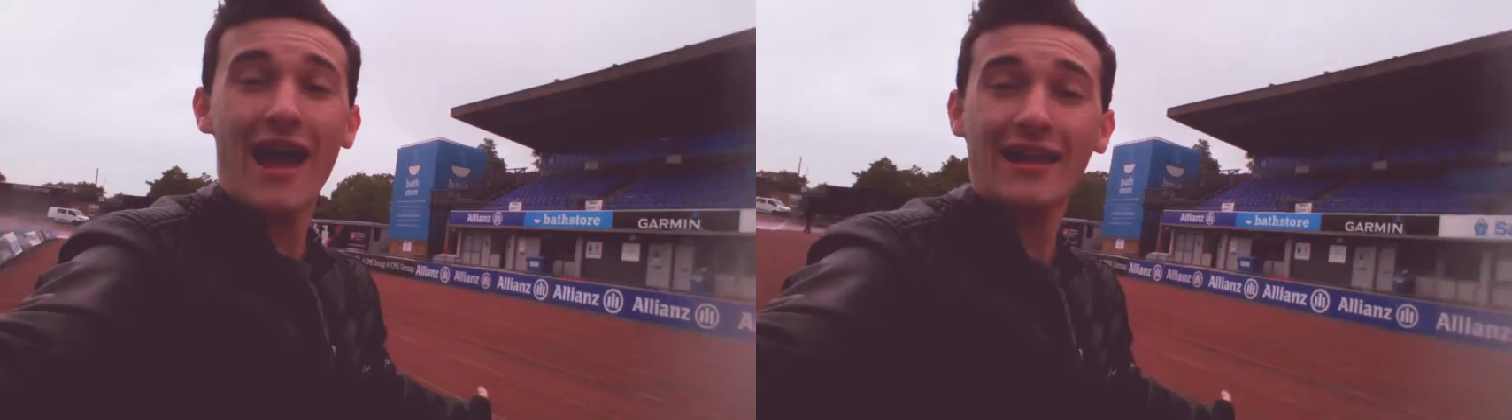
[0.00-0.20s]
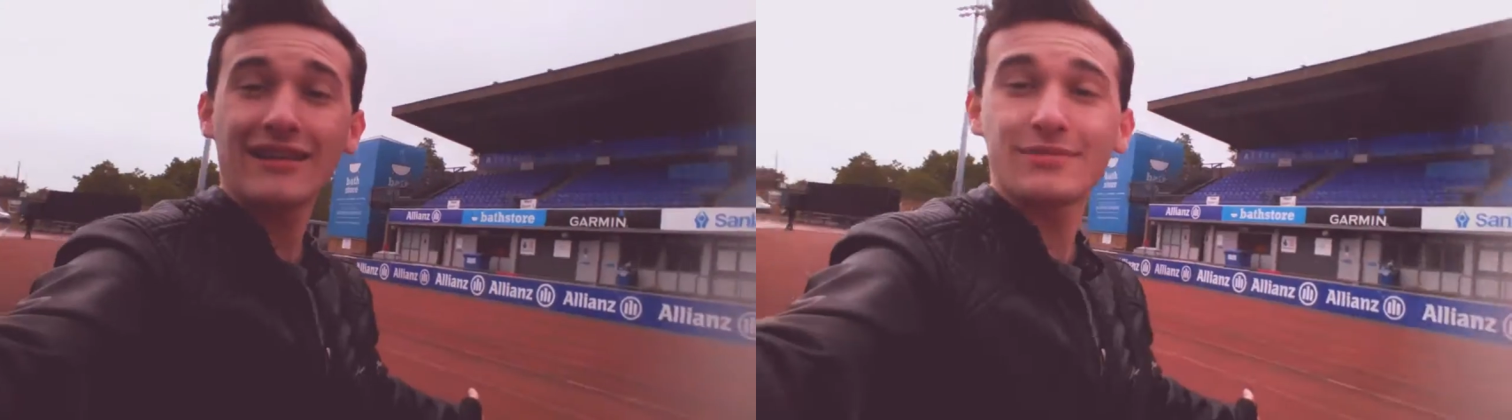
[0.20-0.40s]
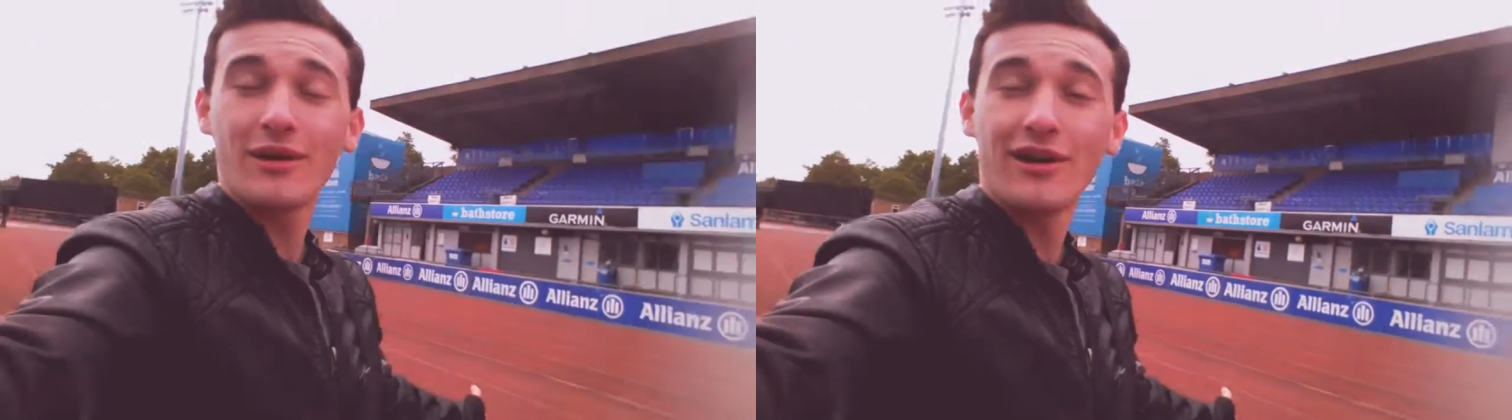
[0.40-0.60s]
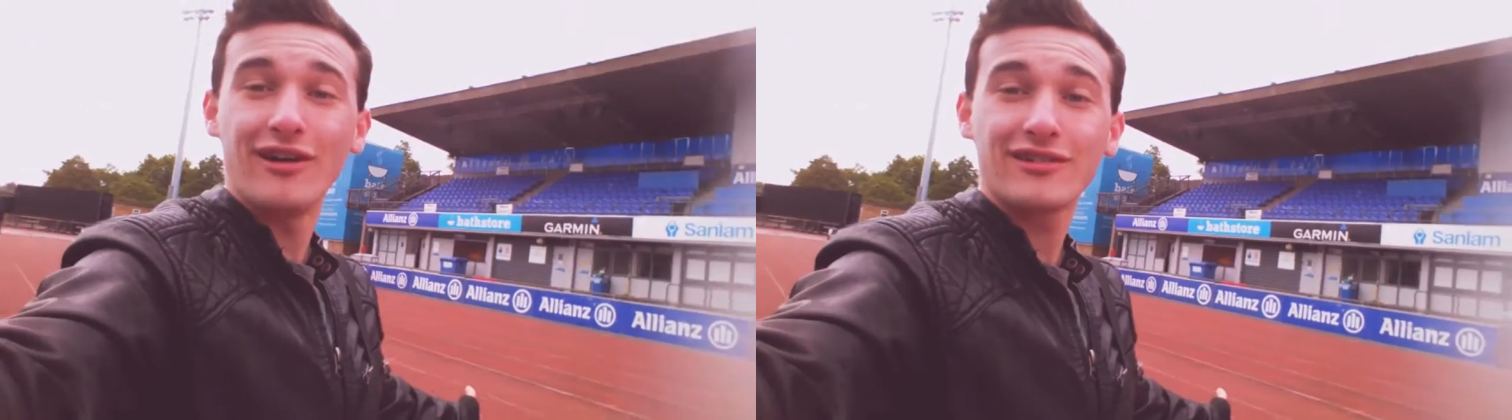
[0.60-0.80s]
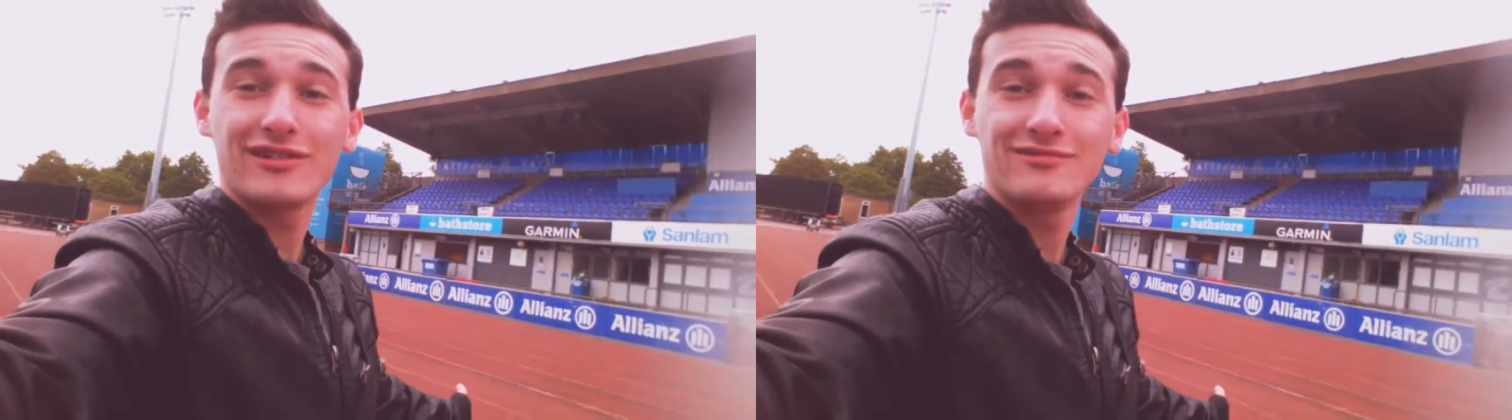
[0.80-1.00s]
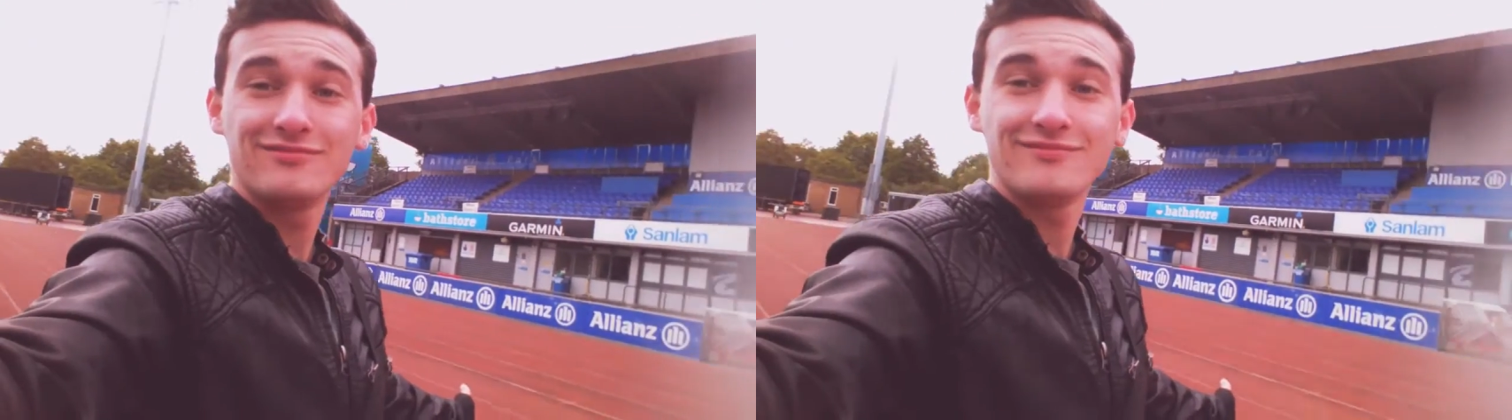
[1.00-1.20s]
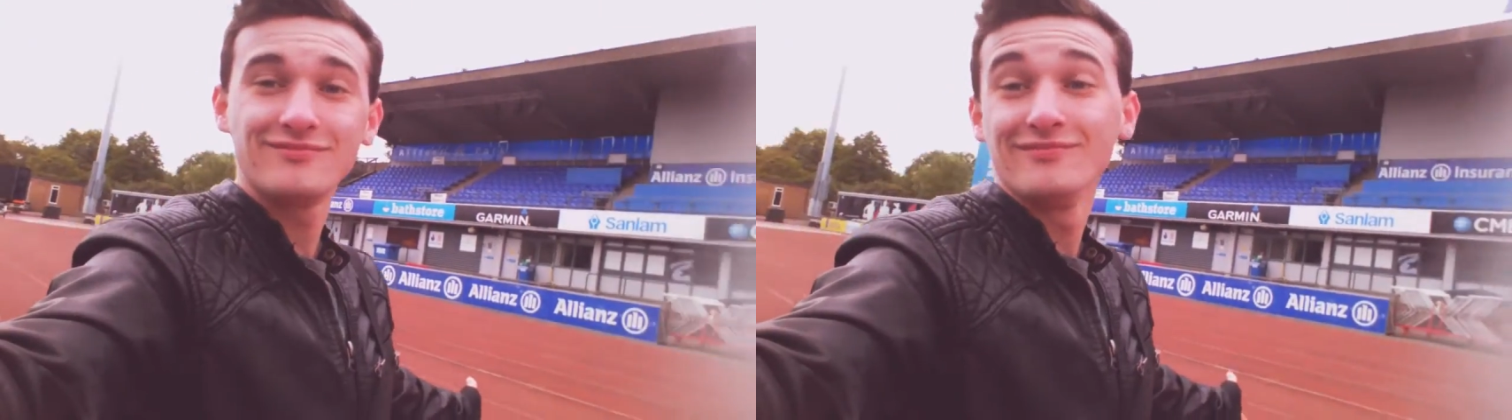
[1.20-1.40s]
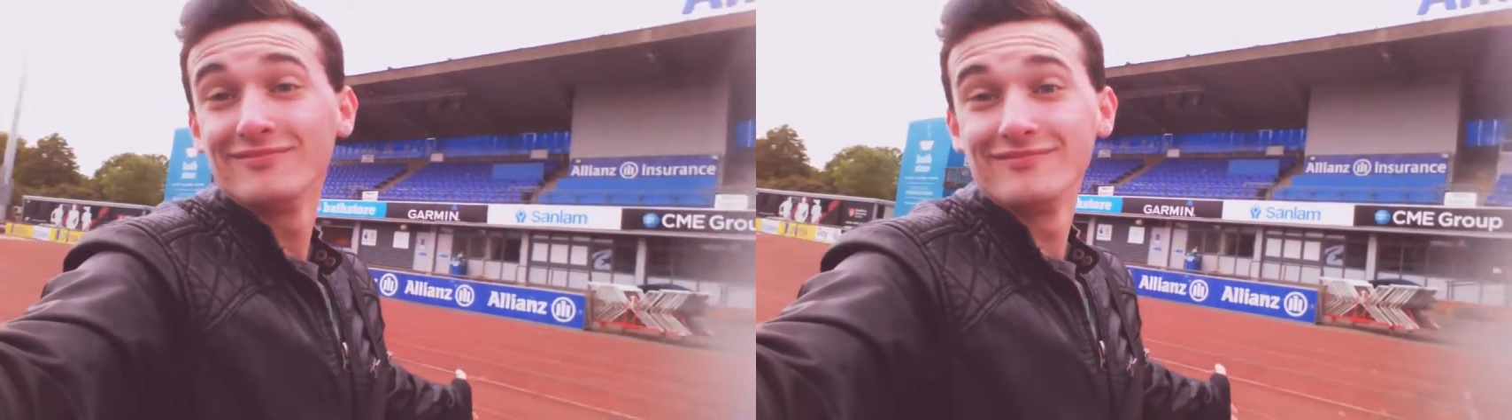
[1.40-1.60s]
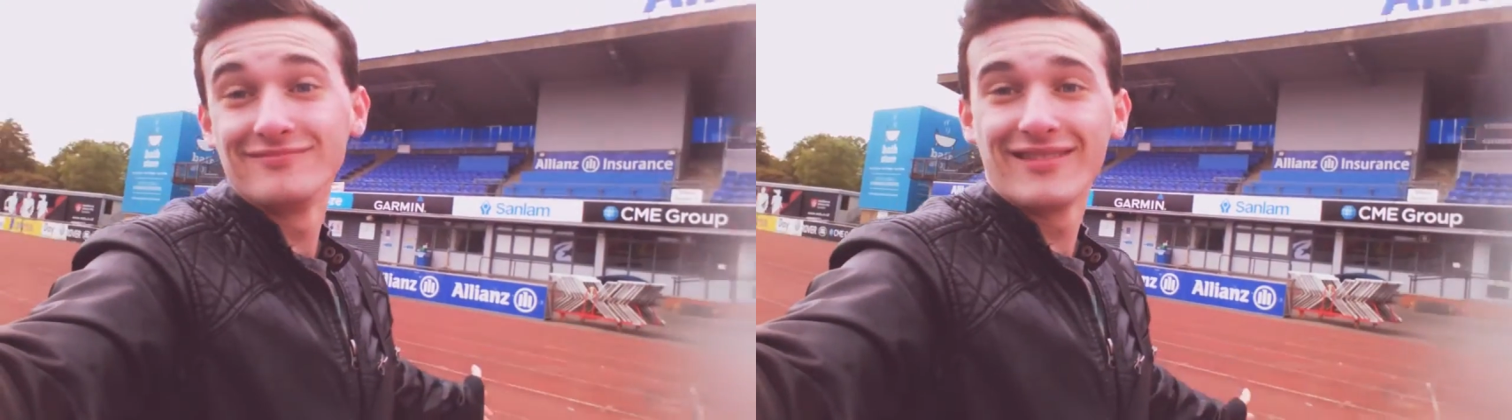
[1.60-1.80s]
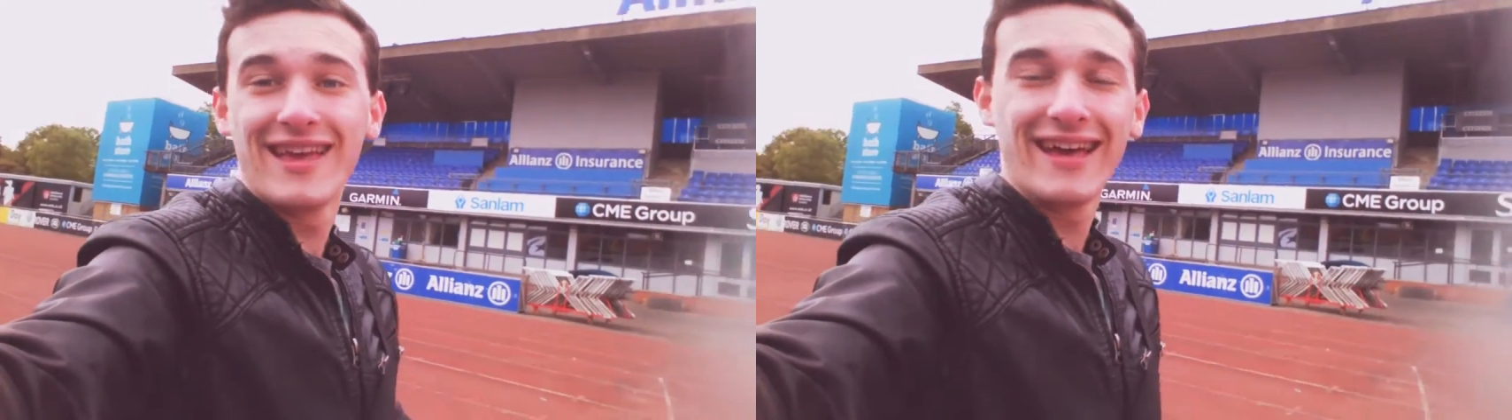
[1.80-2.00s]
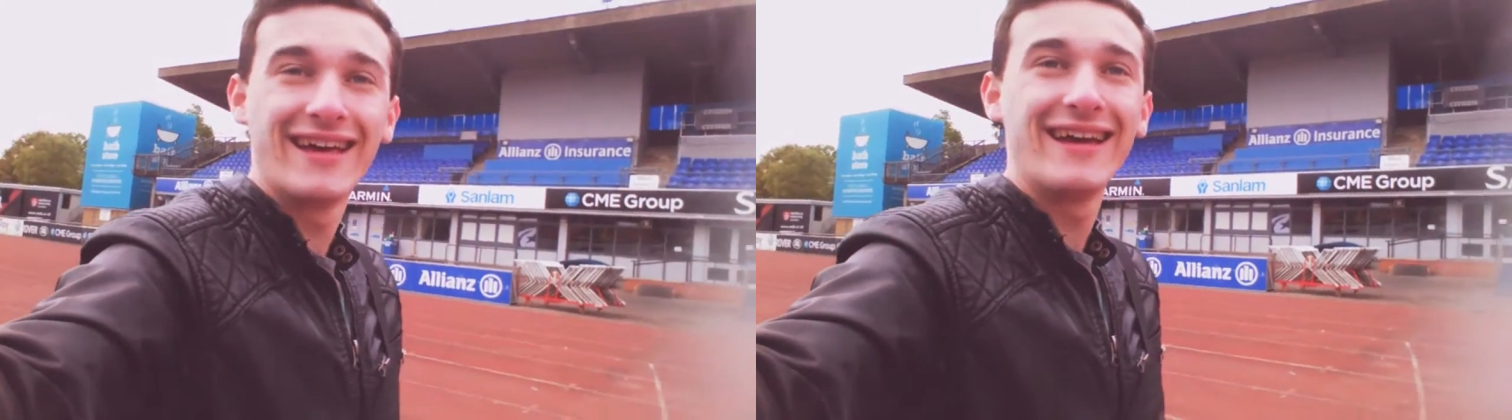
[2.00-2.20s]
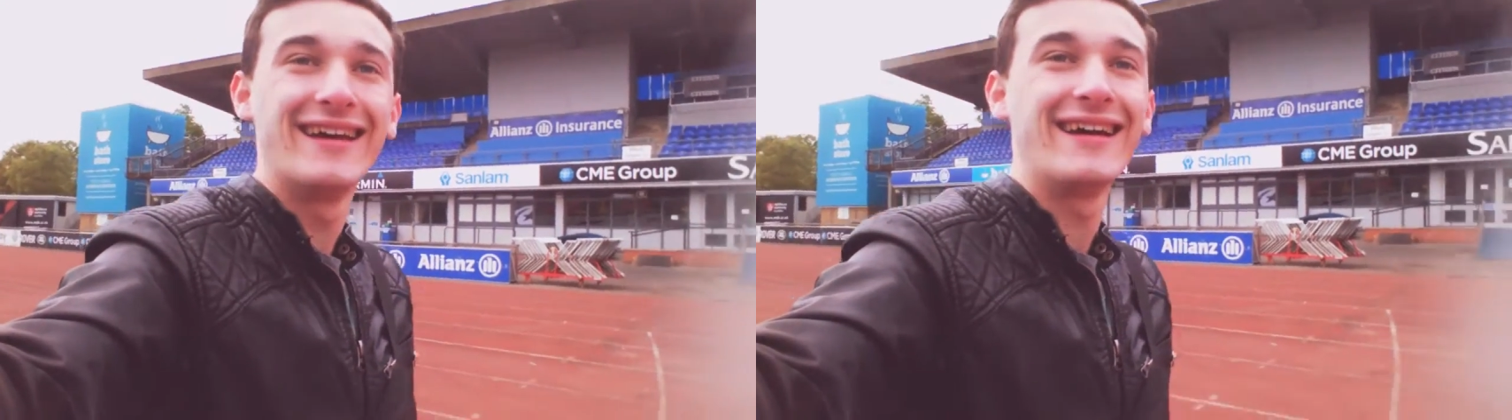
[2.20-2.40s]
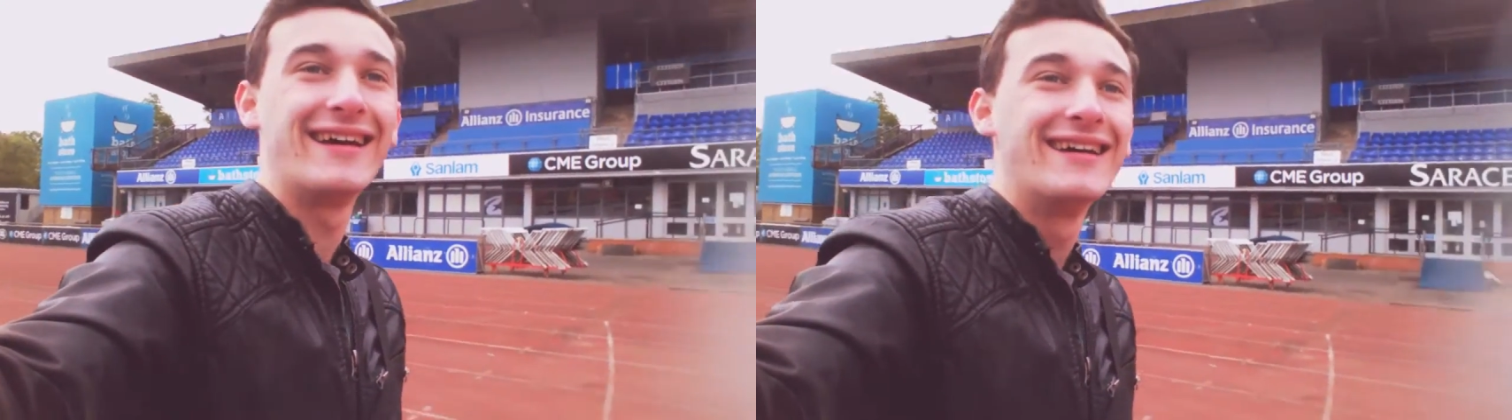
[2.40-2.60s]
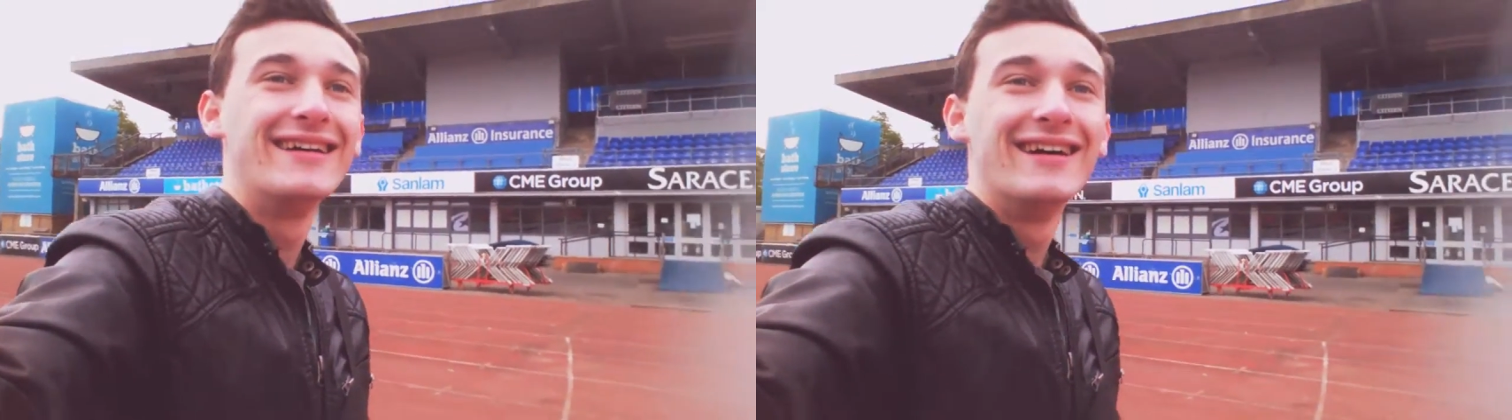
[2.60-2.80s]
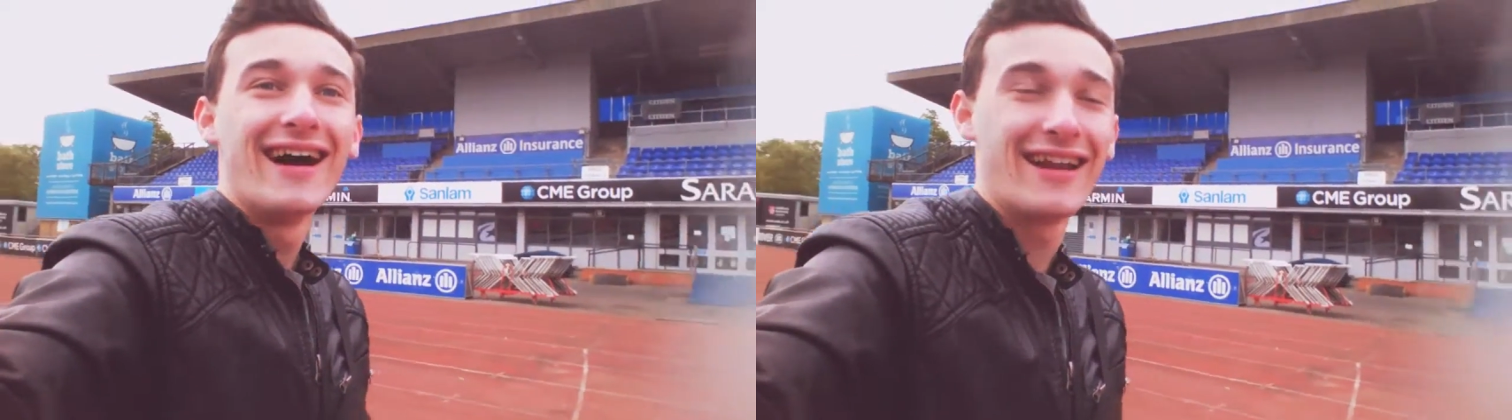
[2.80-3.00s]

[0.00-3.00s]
Allianz Park. I